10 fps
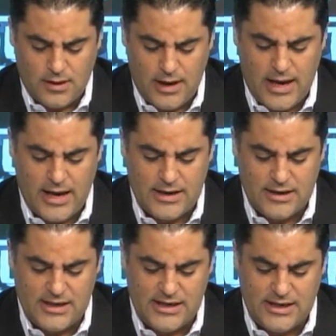and
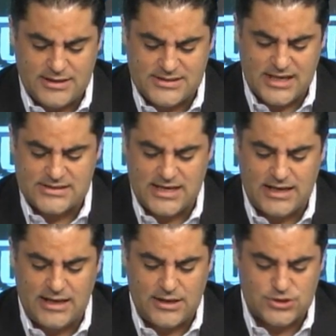he says that
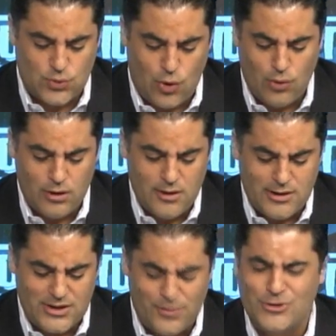he is, quote,
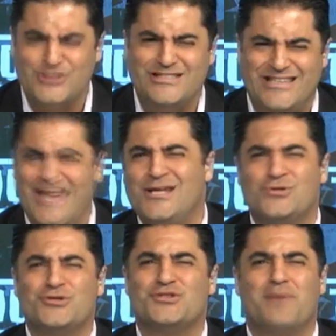the most
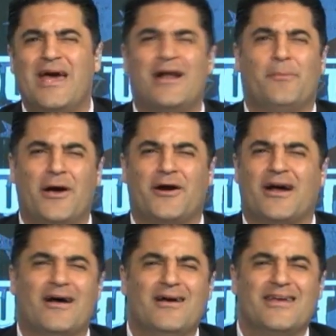dangerous man in
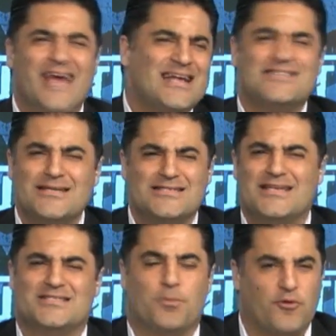America. Cass Sunstein
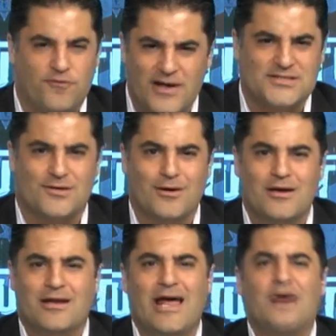is a professor.
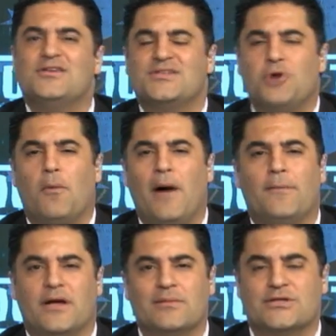Now he's in the
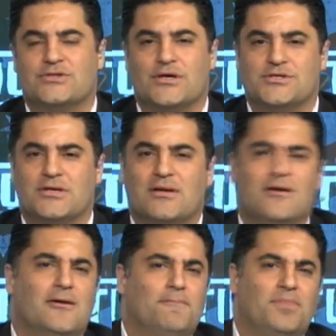Obama administration.
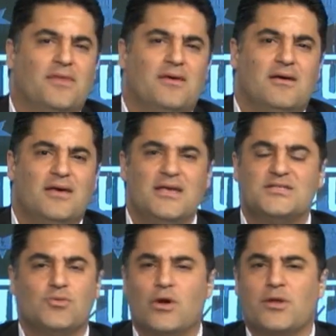
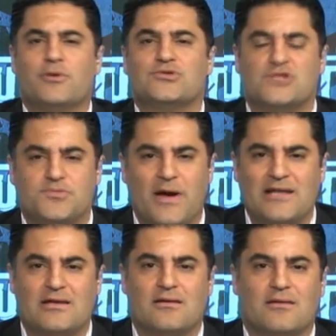He's one of the most
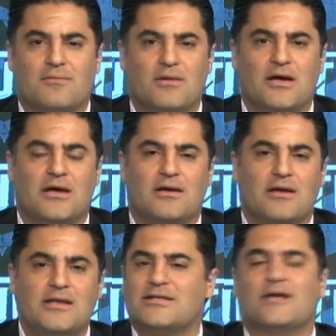respected uh,
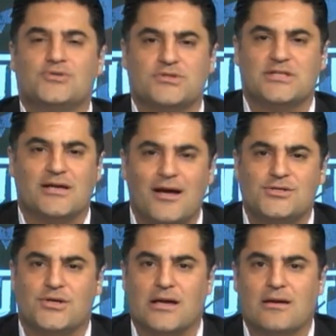intellectuals in the
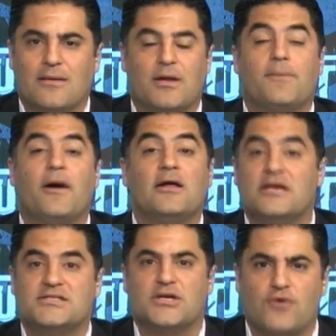country, but apparently
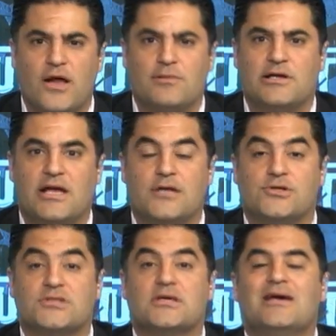he's incredibly
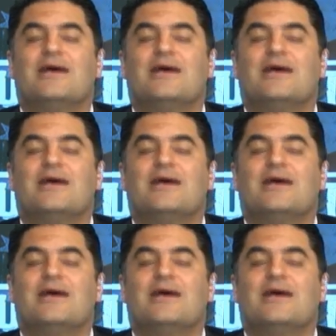dangerous.